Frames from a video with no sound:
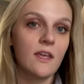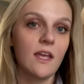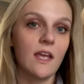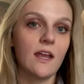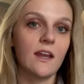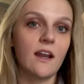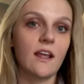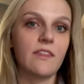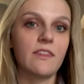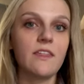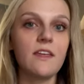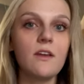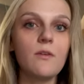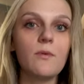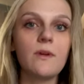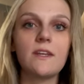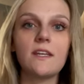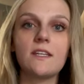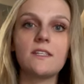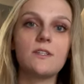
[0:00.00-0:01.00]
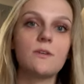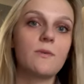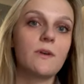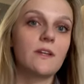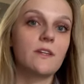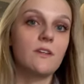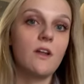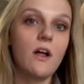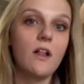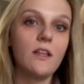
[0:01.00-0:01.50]
And I think we need to
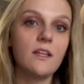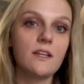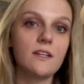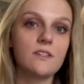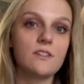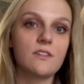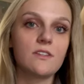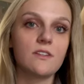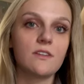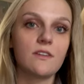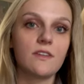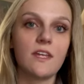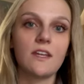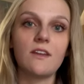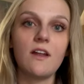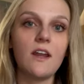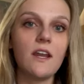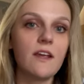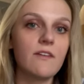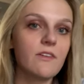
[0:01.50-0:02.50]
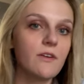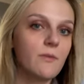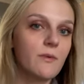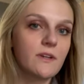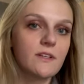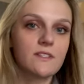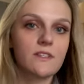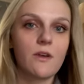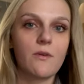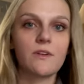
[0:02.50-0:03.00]
acknowledge that not
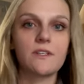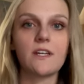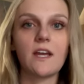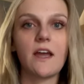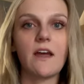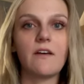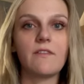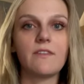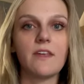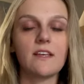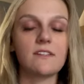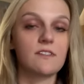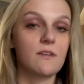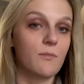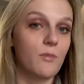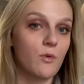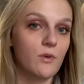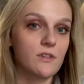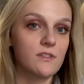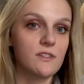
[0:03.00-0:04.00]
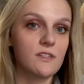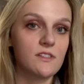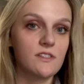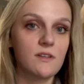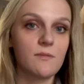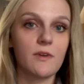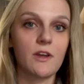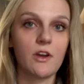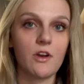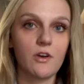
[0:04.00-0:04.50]
everyone is going to have that support
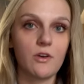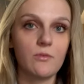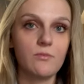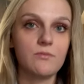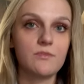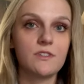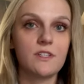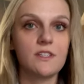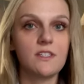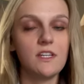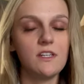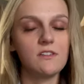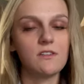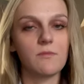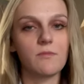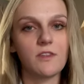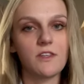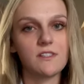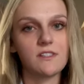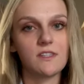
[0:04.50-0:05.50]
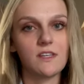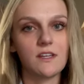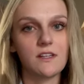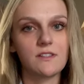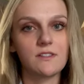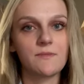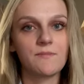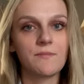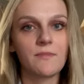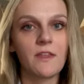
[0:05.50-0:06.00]
system at home to teach them these
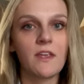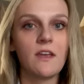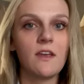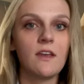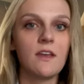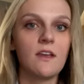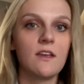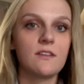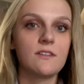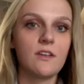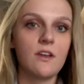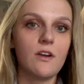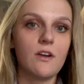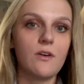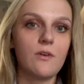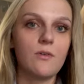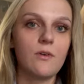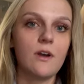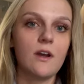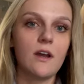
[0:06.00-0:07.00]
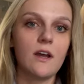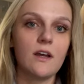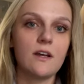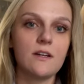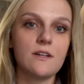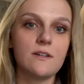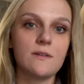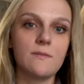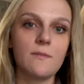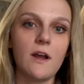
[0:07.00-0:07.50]
things. So
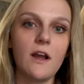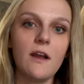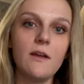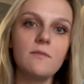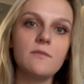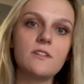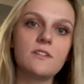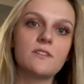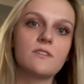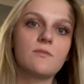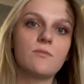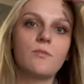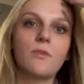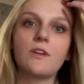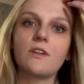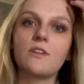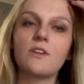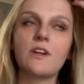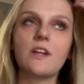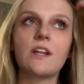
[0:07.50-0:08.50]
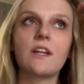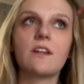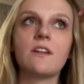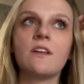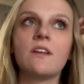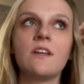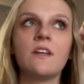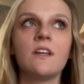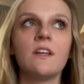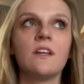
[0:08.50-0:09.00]
um, I'm just
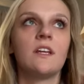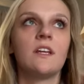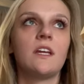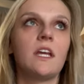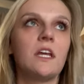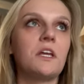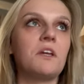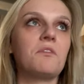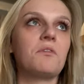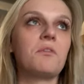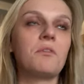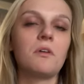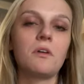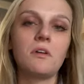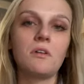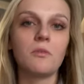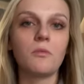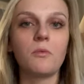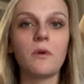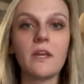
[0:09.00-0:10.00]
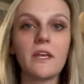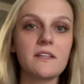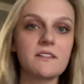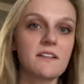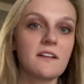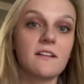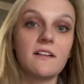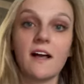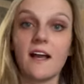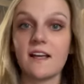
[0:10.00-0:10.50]
wondering if we as
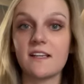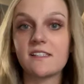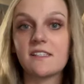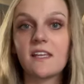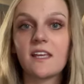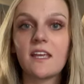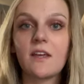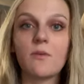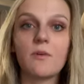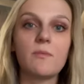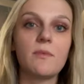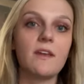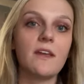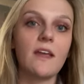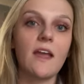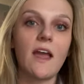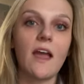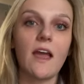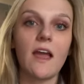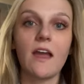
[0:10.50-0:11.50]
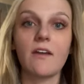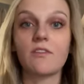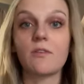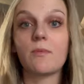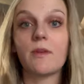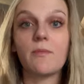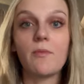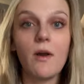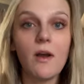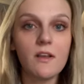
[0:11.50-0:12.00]
a class think it would be ever
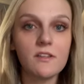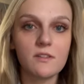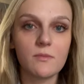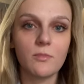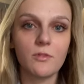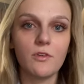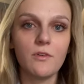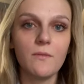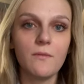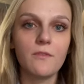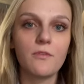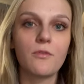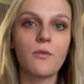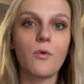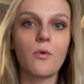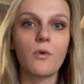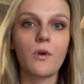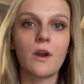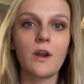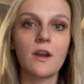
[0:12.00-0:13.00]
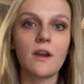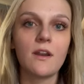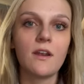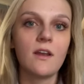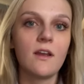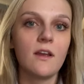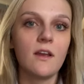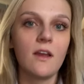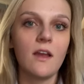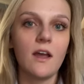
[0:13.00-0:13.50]
be possible for
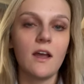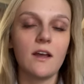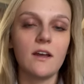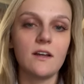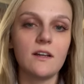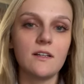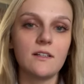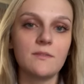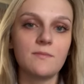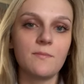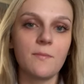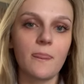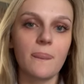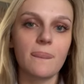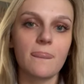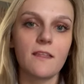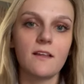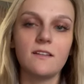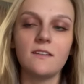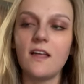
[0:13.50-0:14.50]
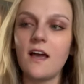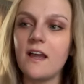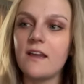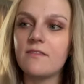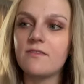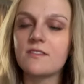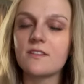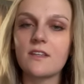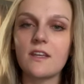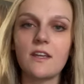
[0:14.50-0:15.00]
um,
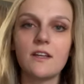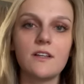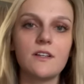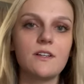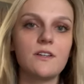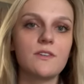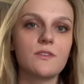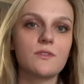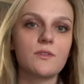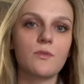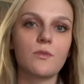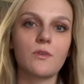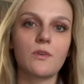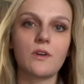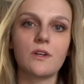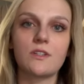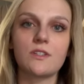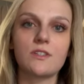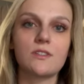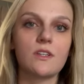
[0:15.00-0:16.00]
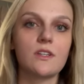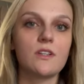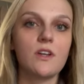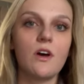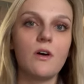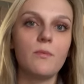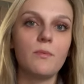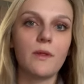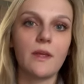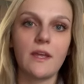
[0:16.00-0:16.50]
life skills or just
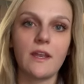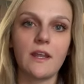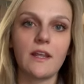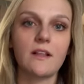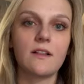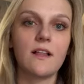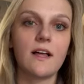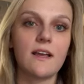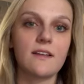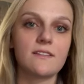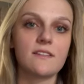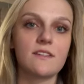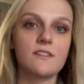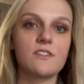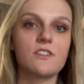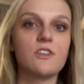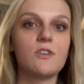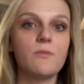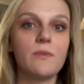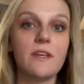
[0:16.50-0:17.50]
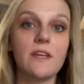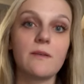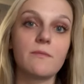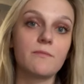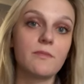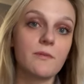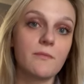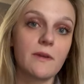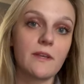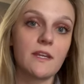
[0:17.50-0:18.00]
adult planning classes to be
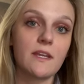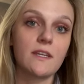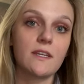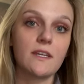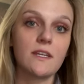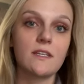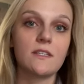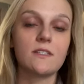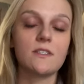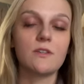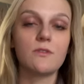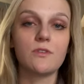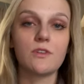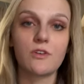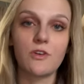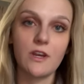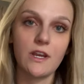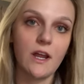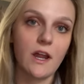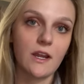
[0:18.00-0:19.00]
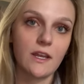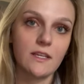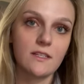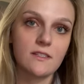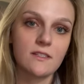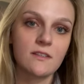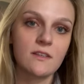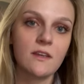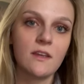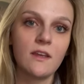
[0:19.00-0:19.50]
implemented into degree
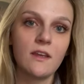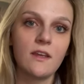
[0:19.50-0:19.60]
audits.